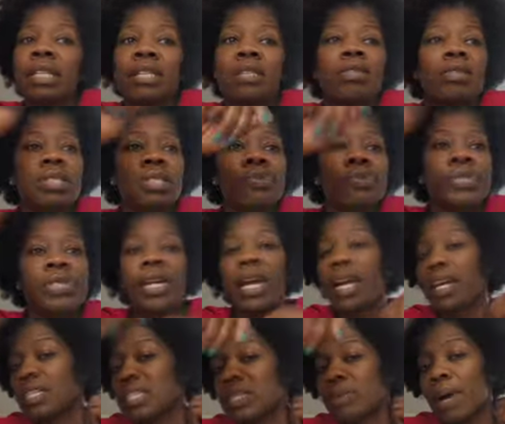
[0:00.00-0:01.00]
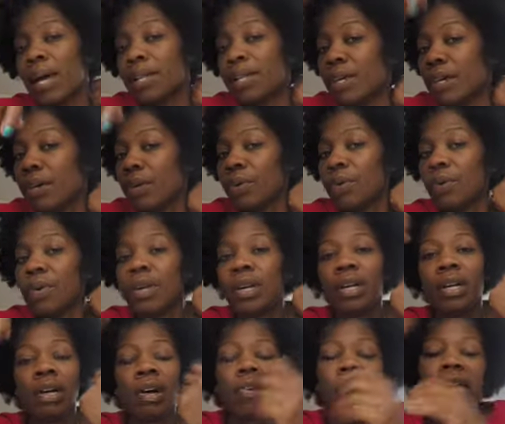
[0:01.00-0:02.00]
do some checks so I know,
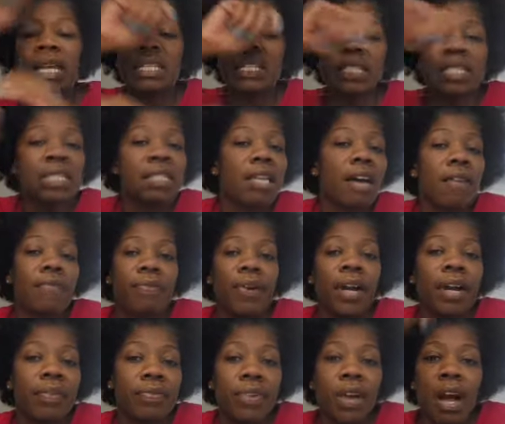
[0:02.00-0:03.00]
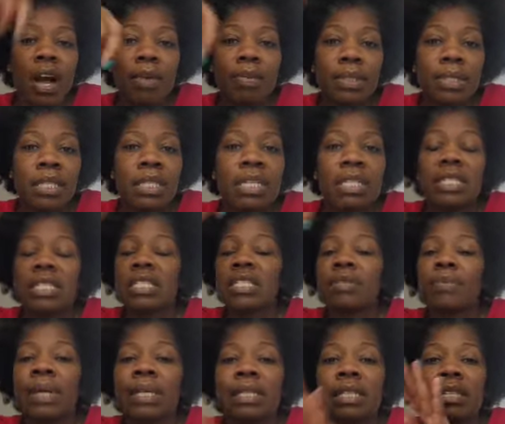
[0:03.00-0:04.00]
okay, this is how far I've gone with this. This
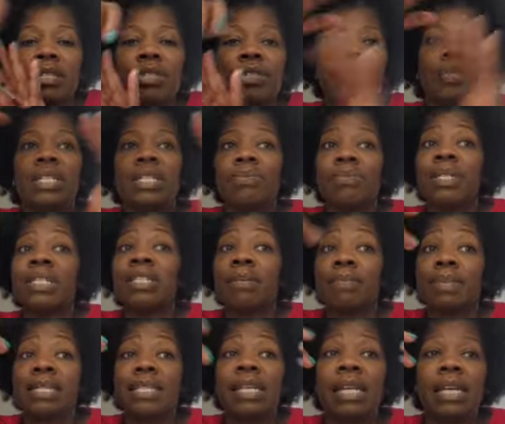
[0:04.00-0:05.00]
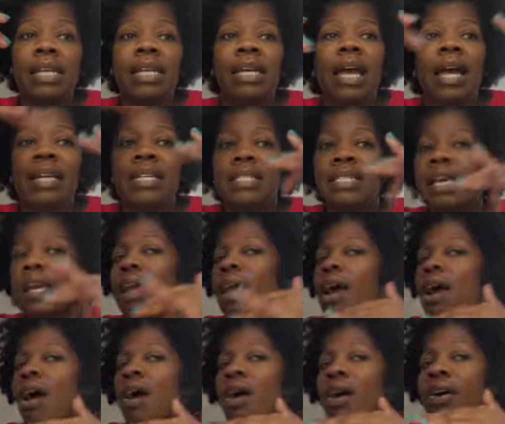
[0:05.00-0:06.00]
is what I need to do. Because once I'm seeing it, I can say,
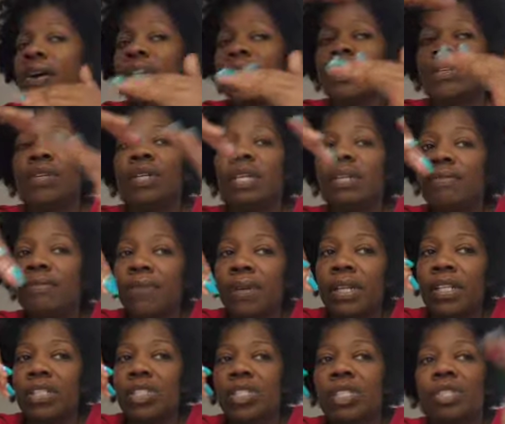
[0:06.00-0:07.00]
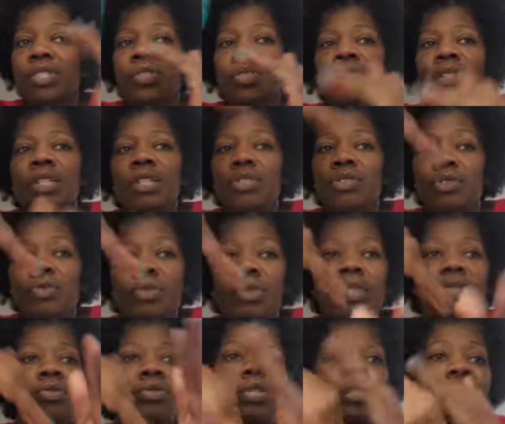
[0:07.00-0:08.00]
okay, you didn't finish this, so you need to do
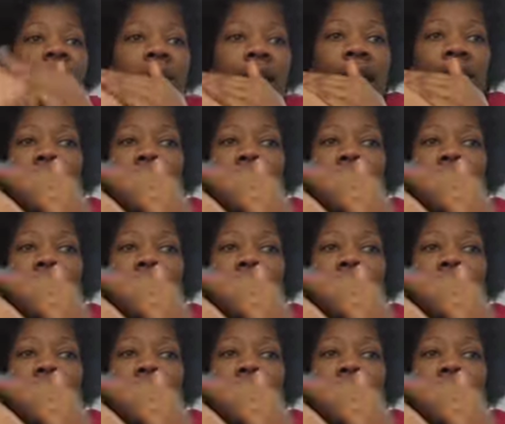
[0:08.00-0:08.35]
this, or you need to